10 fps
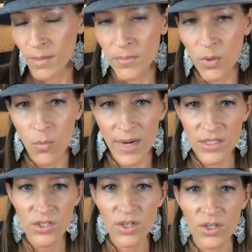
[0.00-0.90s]
but
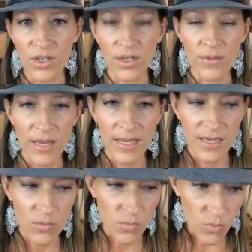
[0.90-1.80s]
white sugar,
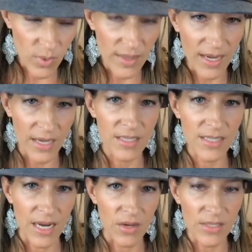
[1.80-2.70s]
without a
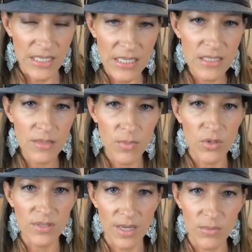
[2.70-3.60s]
doubt, is the
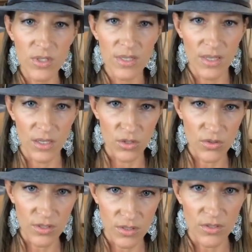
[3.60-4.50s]
most damaging thing you
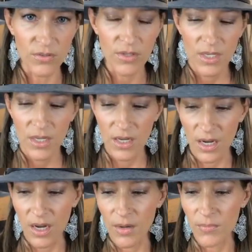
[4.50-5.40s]
can do.
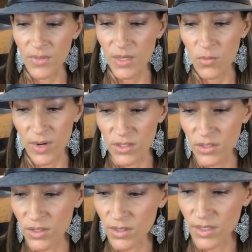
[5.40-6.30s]
Um, white
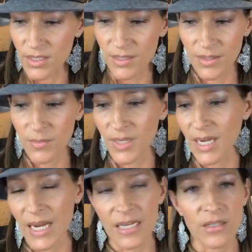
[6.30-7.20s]
sugar is going to be
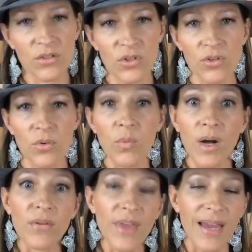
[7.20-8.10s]
added to,
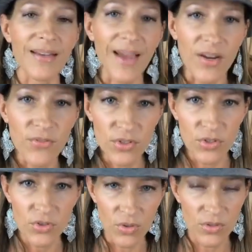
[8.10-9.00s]
well, that and high
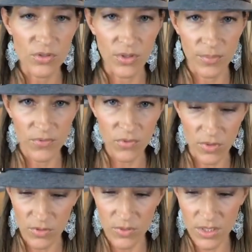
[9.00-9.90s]
fructose corn syrup, of
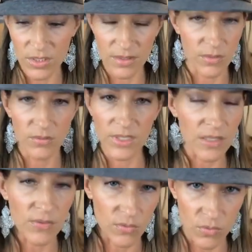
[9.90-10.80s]
course, which is
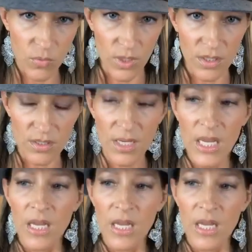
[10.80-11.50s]
even worse